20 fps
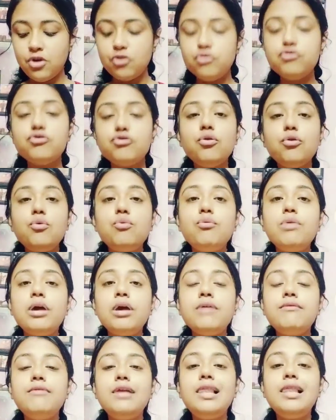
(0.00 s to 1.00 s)
So we
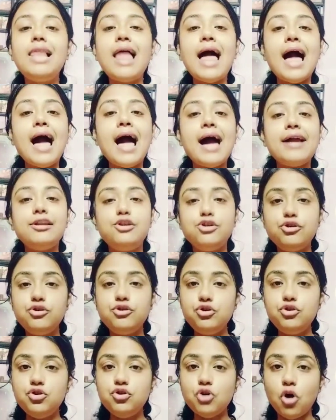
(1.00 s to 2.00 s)
will add
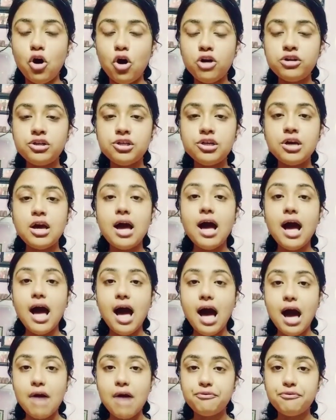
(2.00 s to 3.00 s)
not
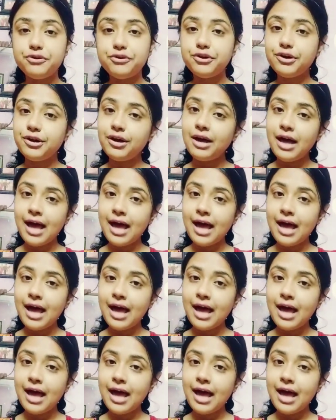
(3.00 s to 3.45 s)
after